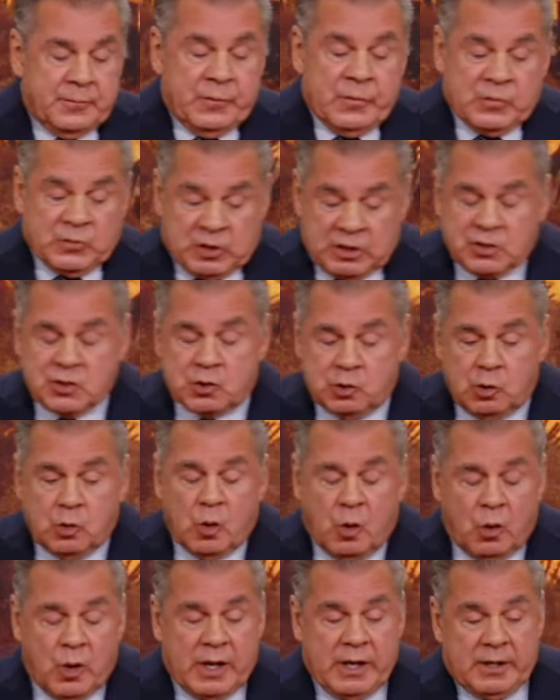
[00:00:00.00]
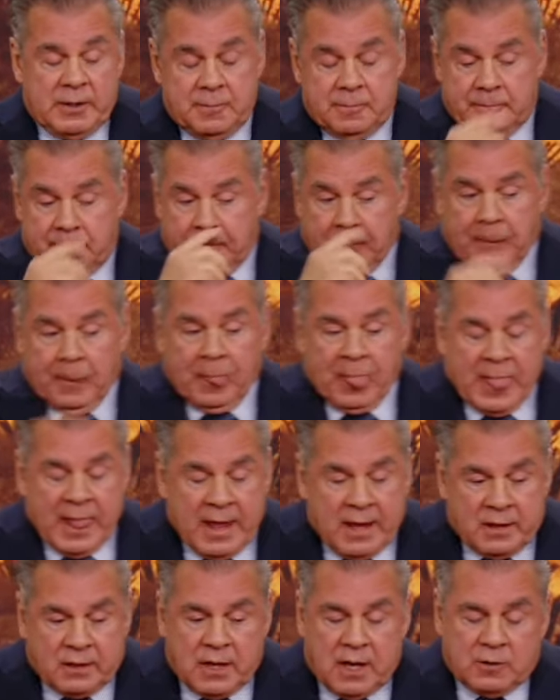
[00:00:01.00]
since 208.
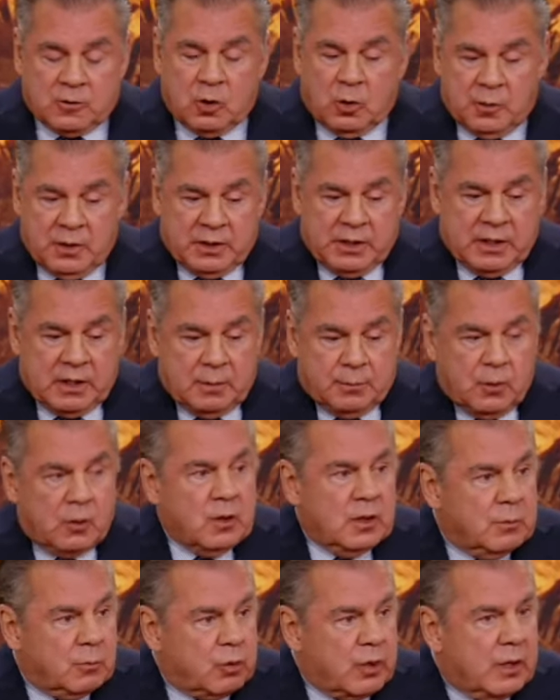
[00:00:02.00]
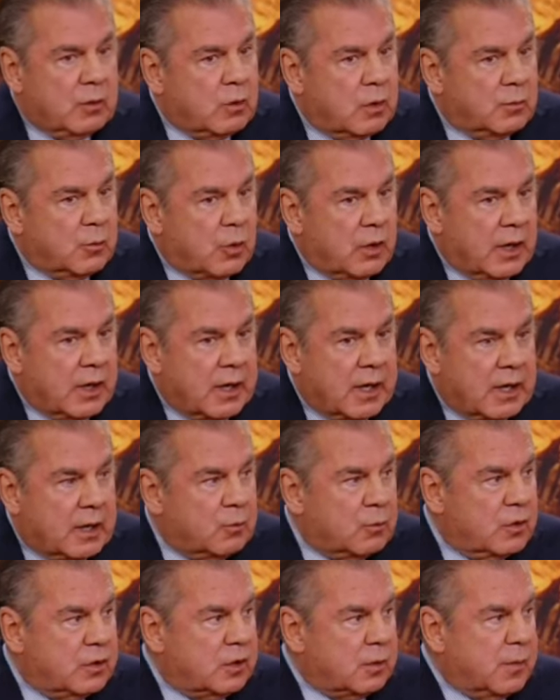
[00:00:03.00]
God told me to get up early and pray one morning. I got up,
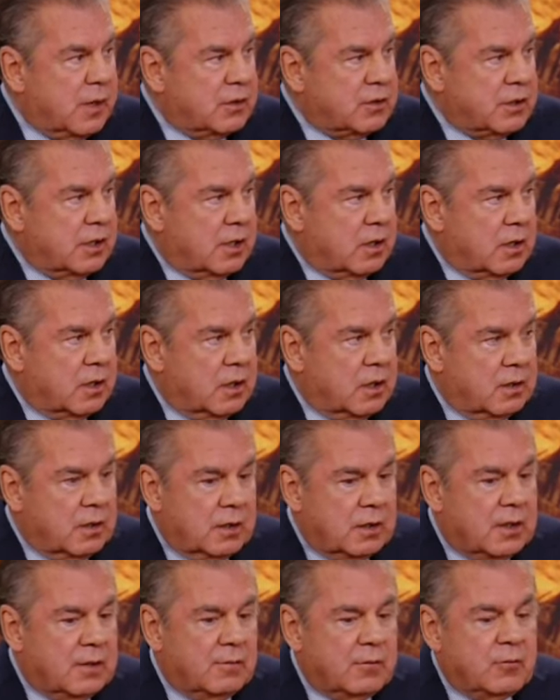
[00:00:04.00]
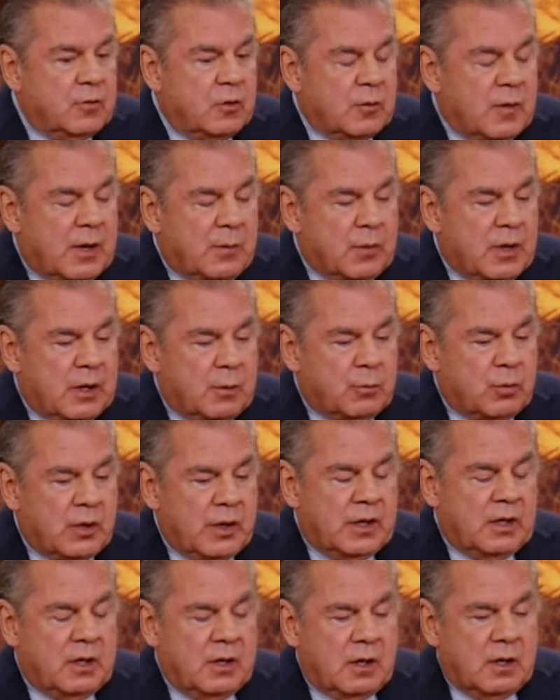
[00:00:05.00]
went to my chair in the living room. I began
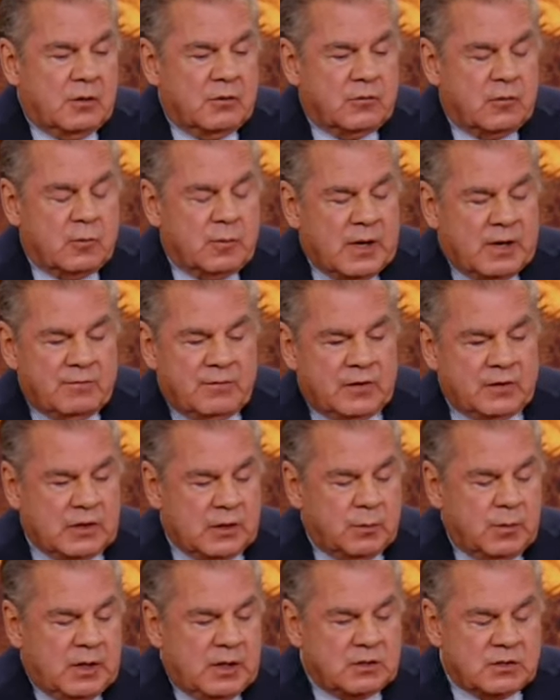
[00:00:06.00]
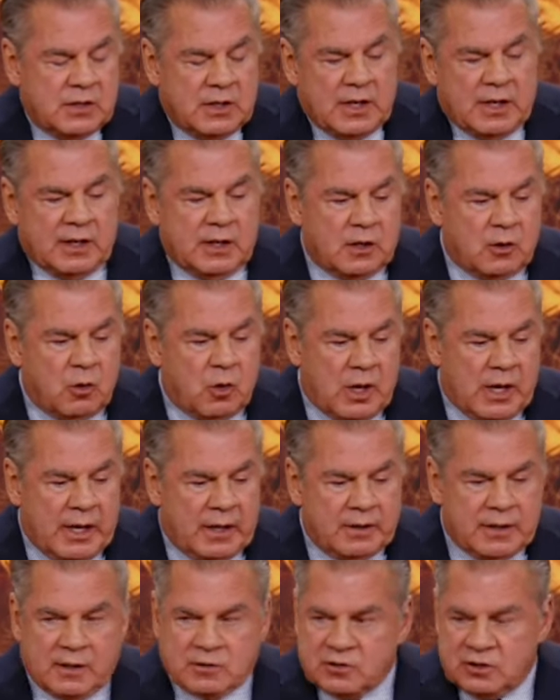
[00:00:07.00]
praying in tongues for about 50 minutes, then I get
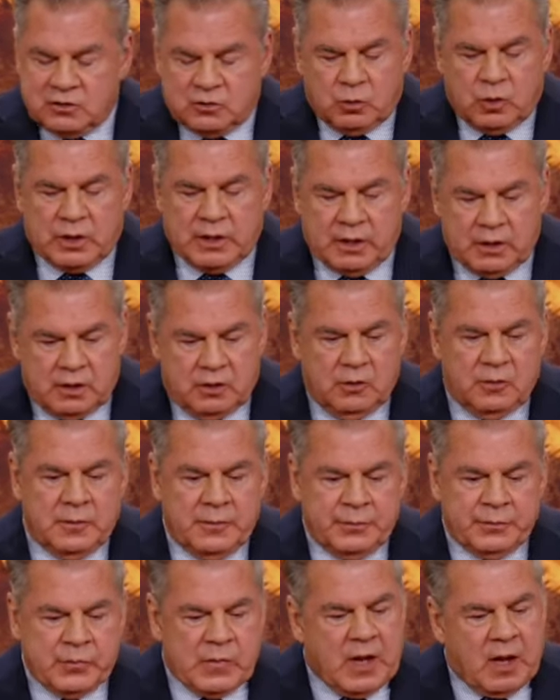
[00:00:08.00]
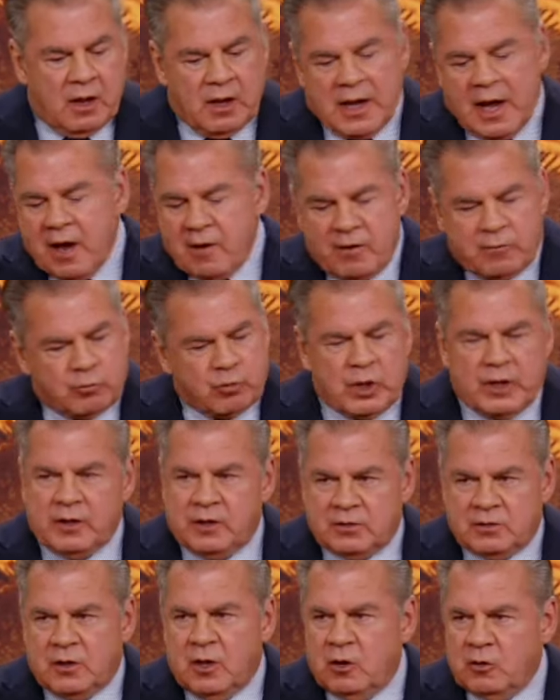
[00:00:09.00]
quiet. That's just what I do. Now, I have prayed
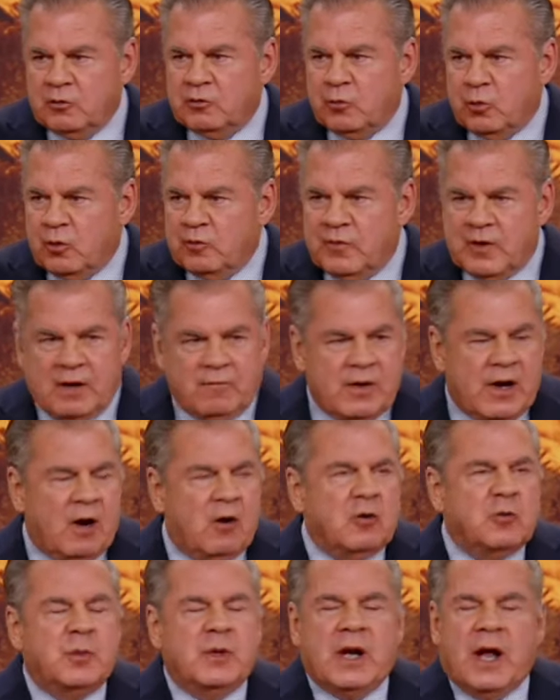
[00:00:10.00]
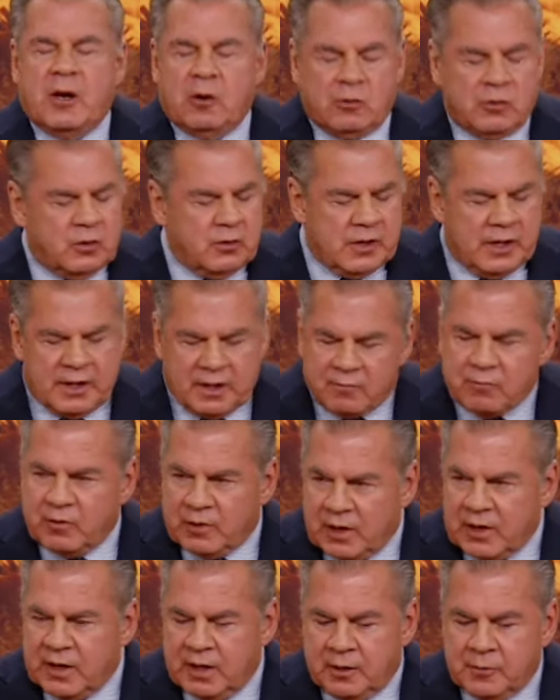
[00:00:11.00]
as long as four or five hours, but I don't do that every
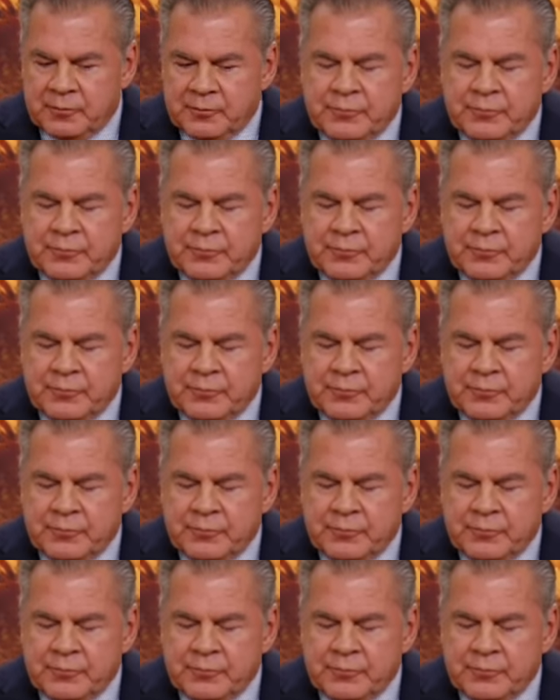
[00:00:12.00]
day.